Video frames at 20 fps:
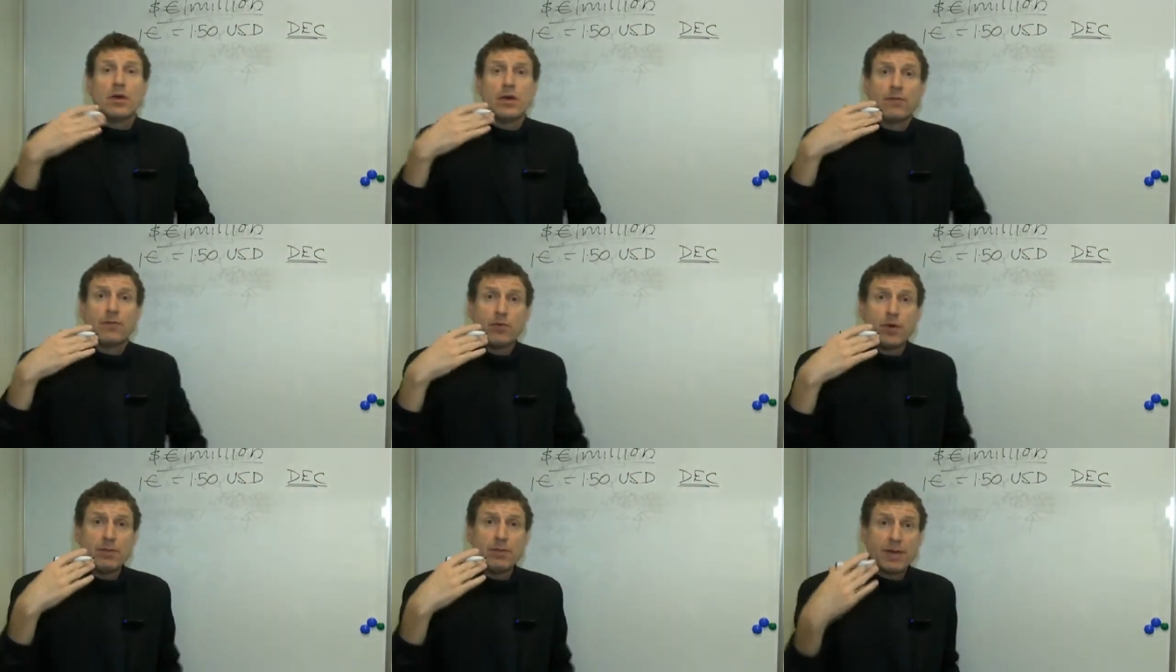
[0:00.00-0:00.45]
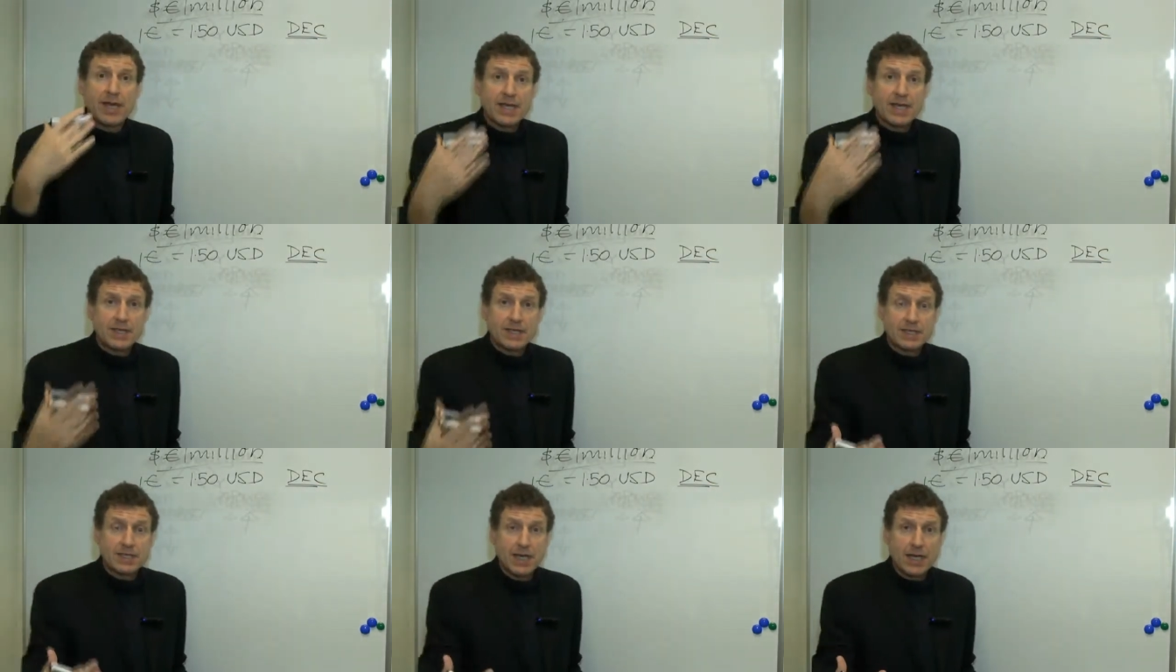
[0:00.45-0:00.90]
if we
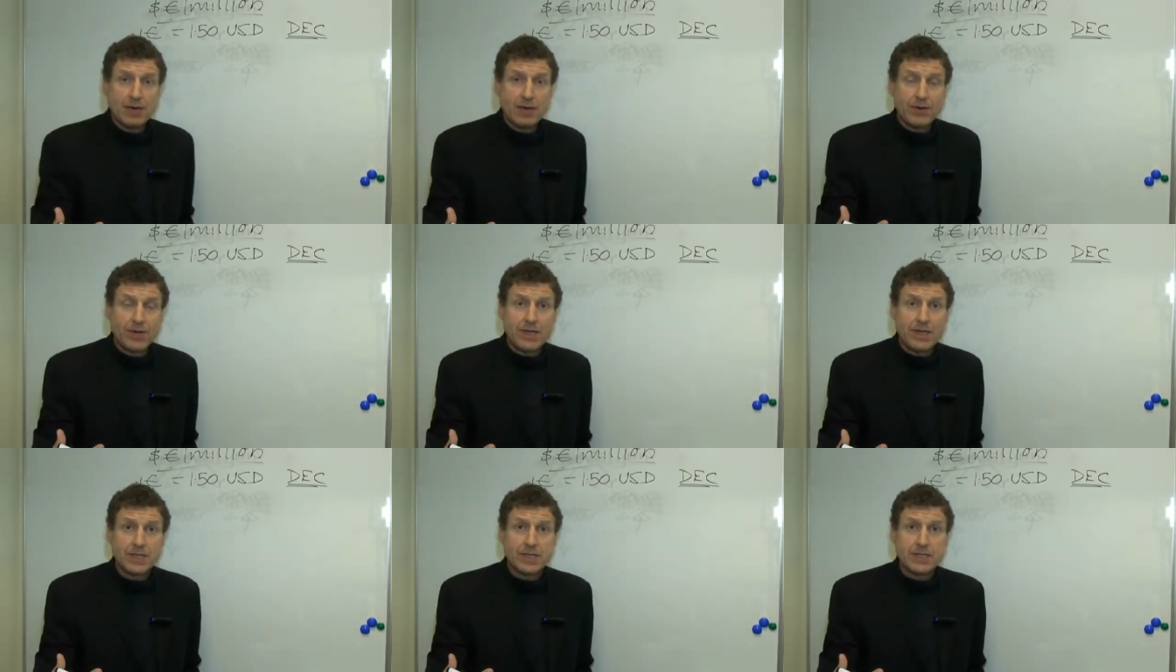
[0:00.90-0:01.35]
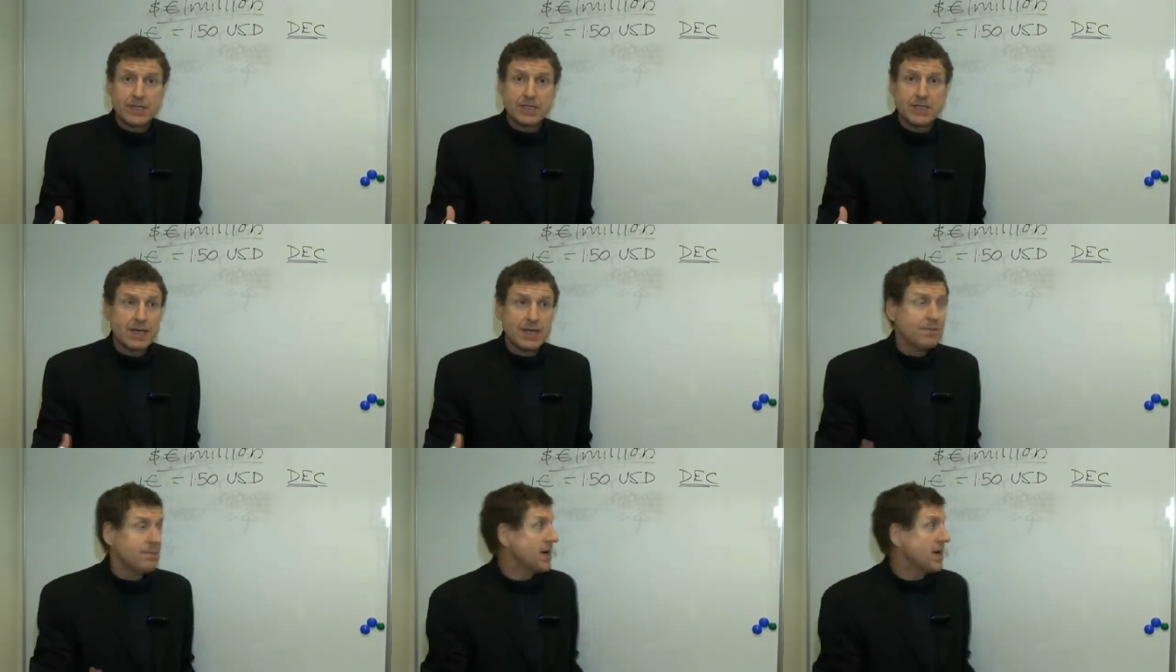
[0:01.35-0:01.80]
make a sale in
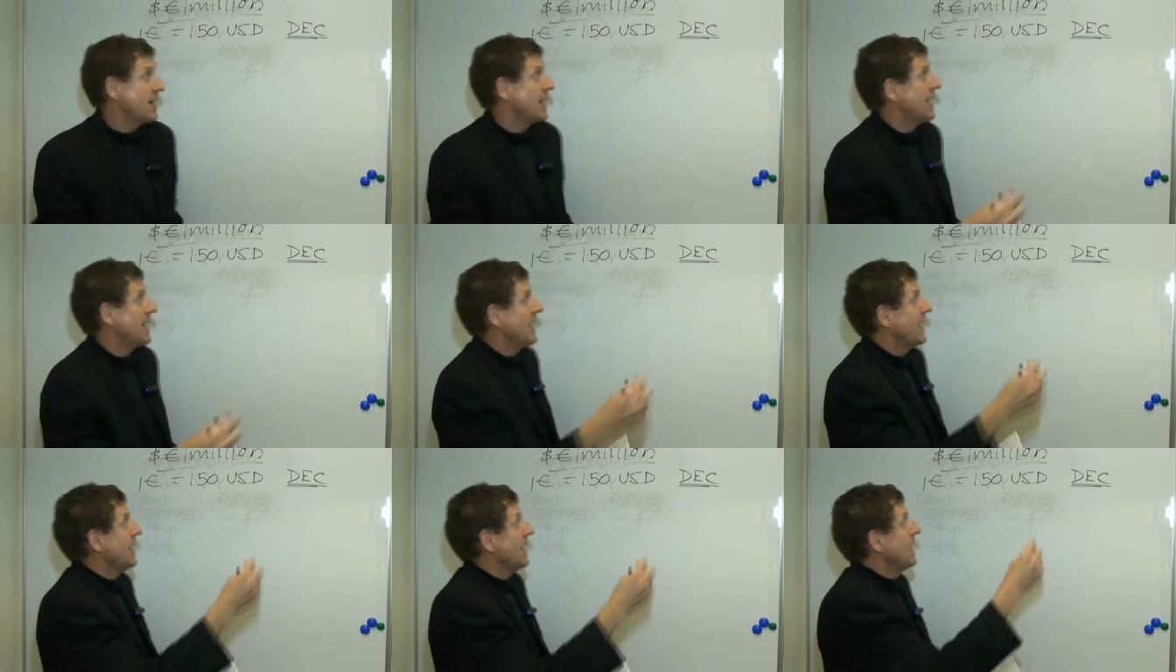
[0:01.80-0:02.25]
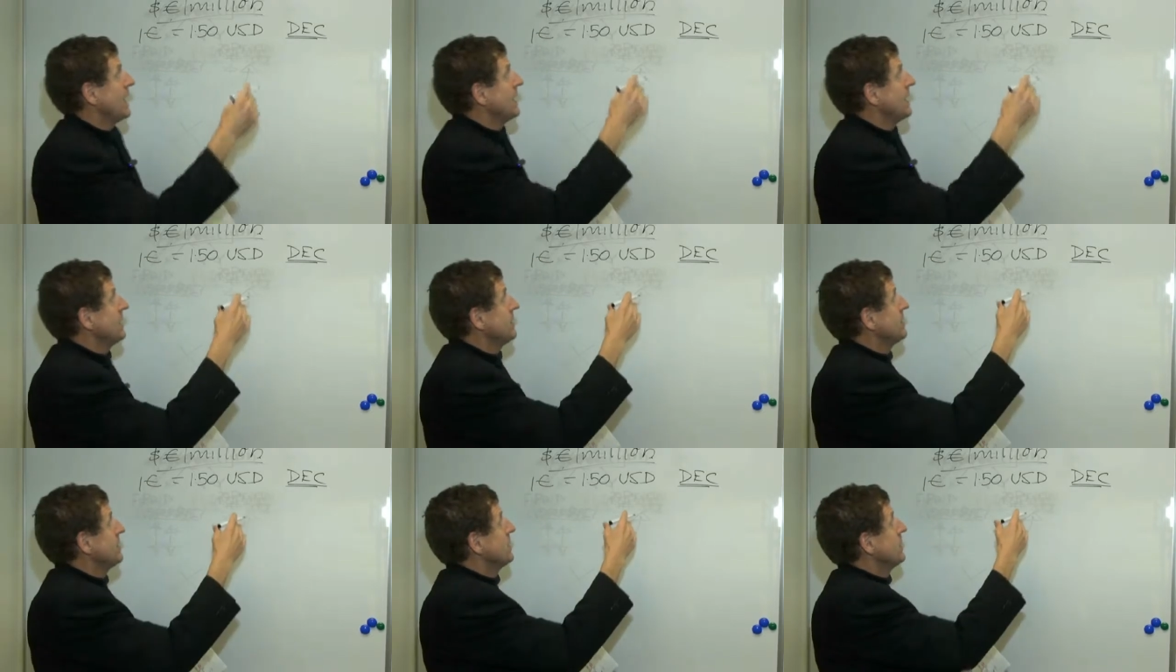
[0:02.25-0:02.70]
December
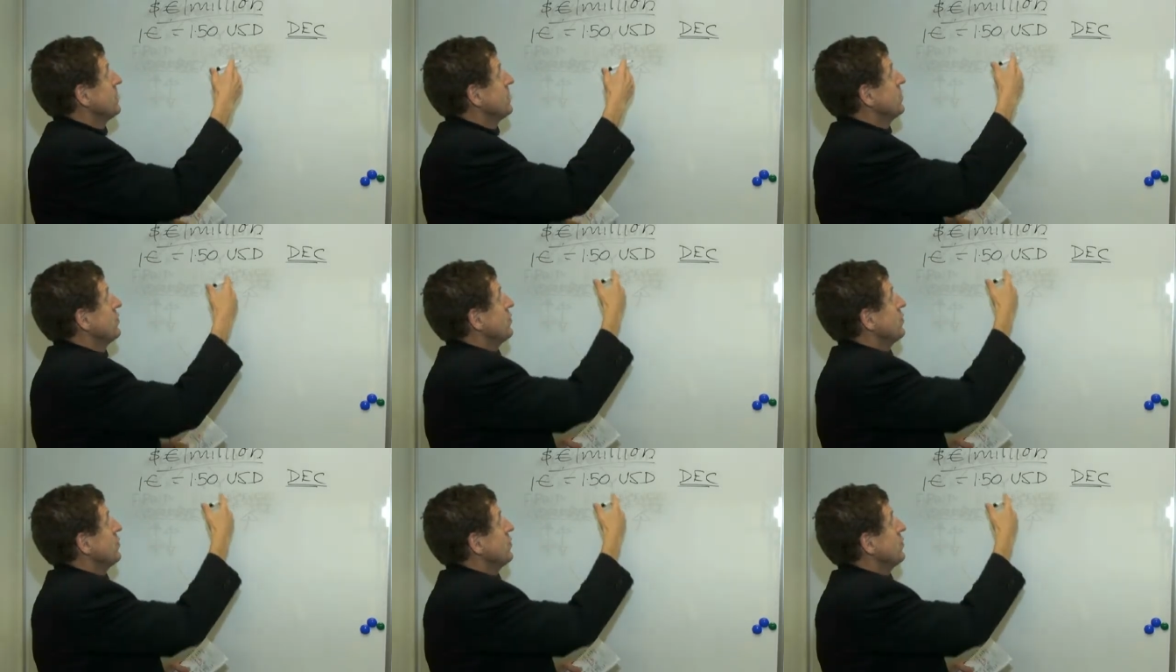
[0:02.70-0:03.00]
and